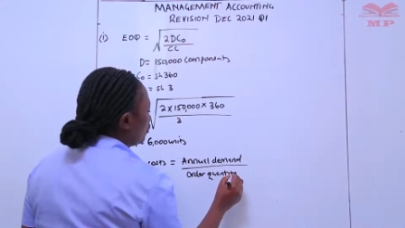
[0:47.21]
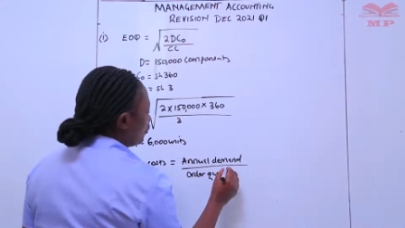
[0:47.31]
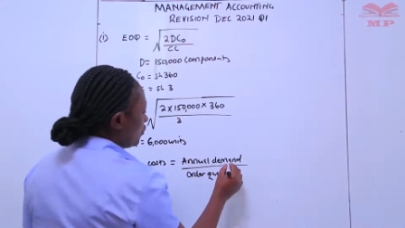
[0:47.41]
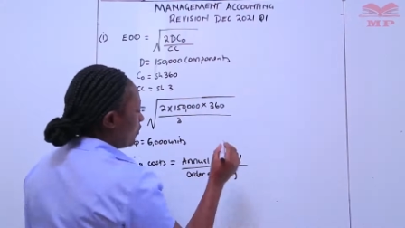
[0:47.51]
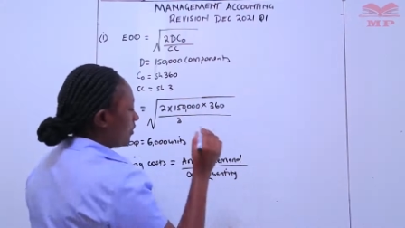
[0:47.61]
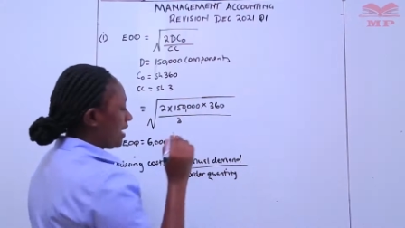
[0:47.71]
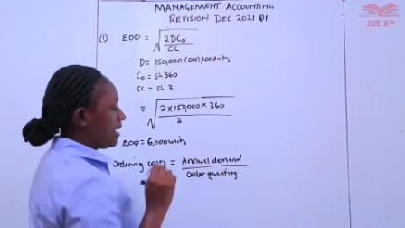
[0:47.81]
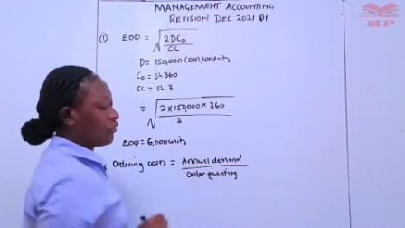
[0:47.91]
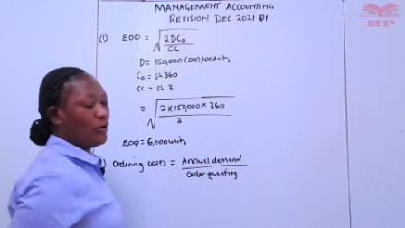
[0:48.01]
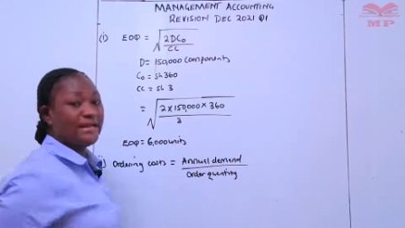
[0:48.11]
So
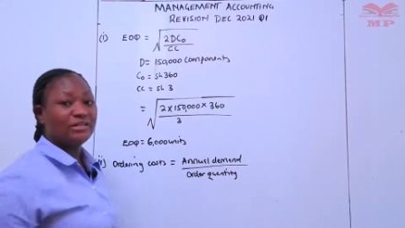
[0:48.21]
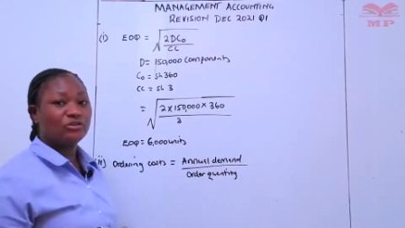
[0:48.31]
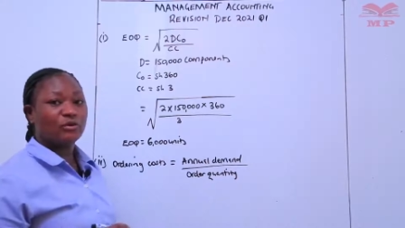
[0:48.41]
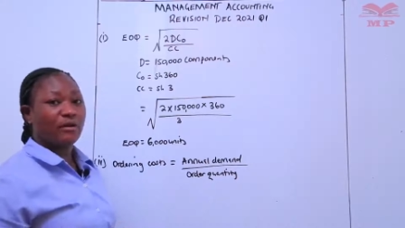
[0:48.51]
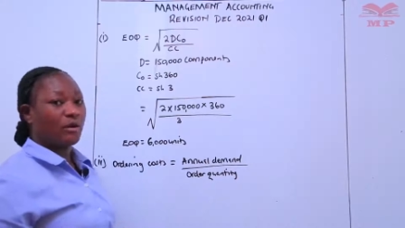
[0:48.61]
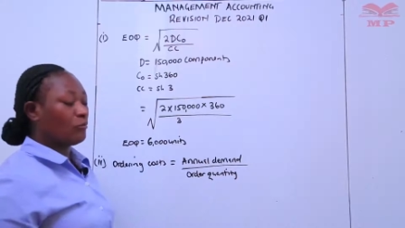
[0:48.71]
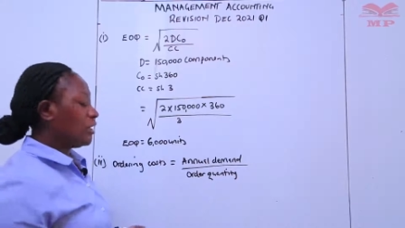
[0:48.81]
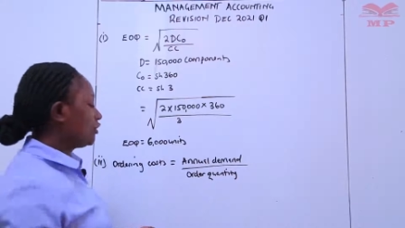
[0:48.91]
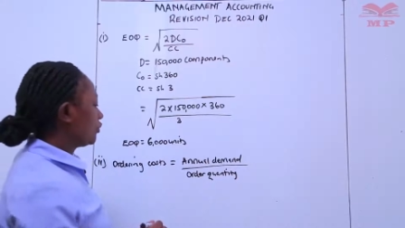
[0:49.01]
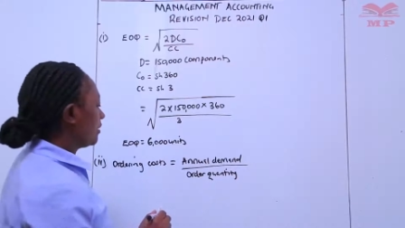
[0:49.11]
according to our
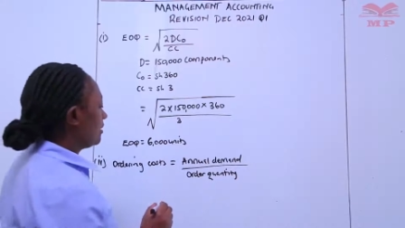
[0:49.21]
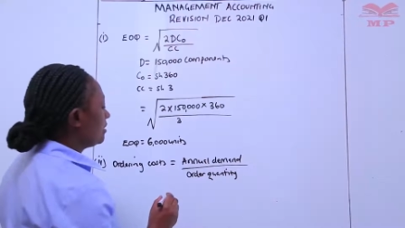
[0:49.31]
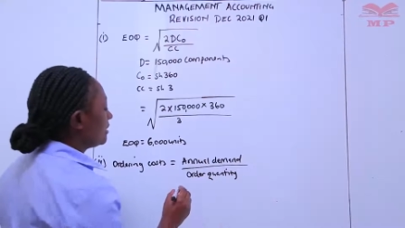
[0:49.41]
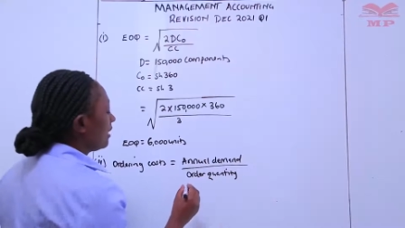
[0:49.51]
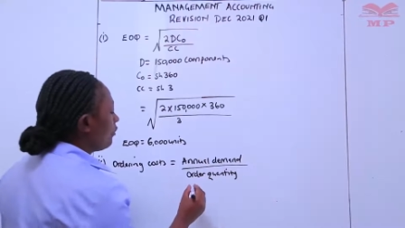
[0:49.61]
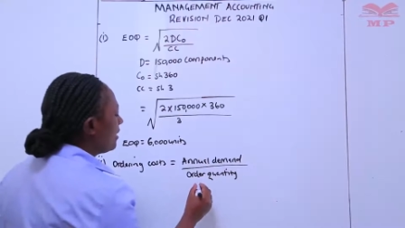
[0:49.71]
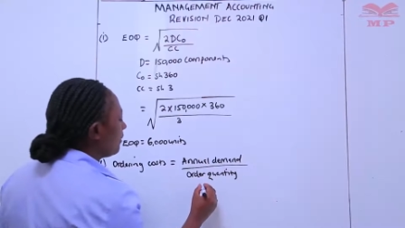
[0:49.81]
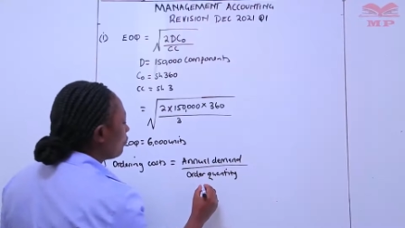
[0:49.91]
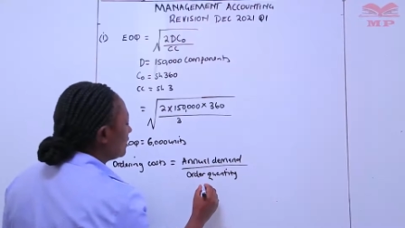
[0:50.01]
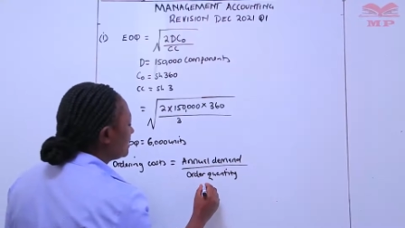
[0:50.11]
question, the
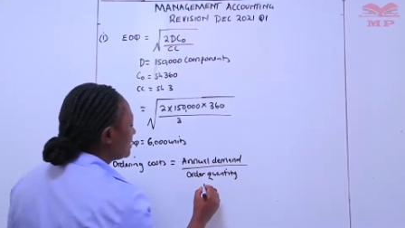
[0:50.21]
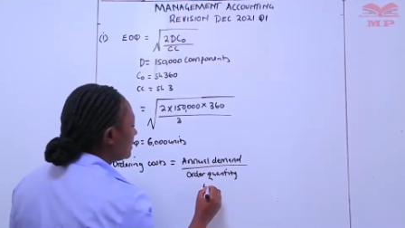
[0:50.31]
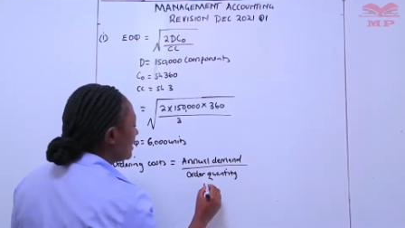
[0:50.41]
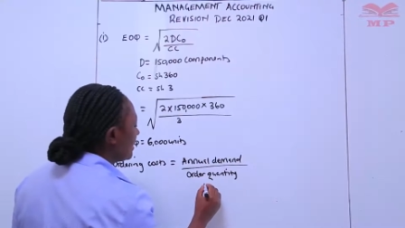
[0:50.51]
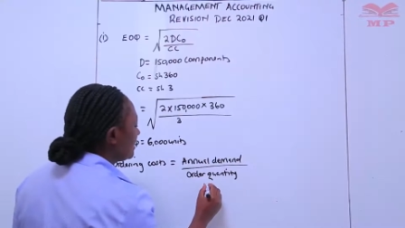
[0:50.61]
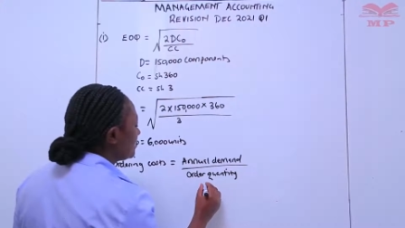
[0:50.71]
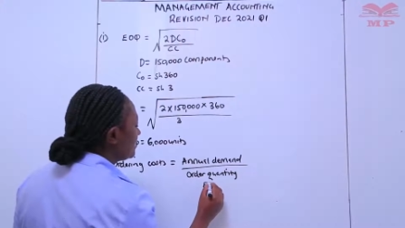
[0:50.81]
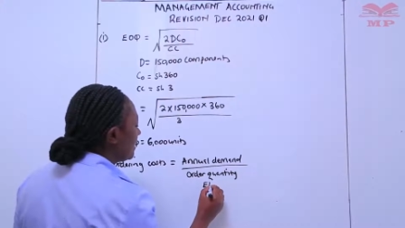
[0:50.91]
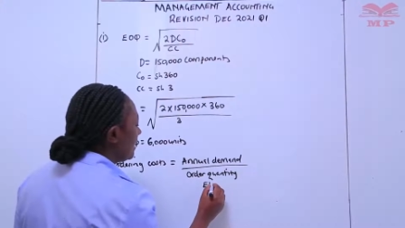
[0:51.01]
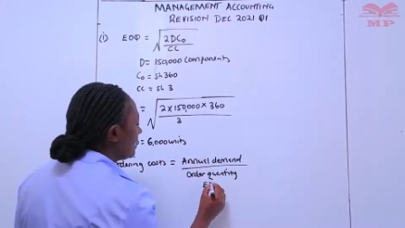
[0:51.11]
order quantity here
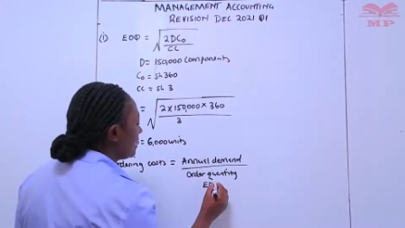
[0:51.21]
is the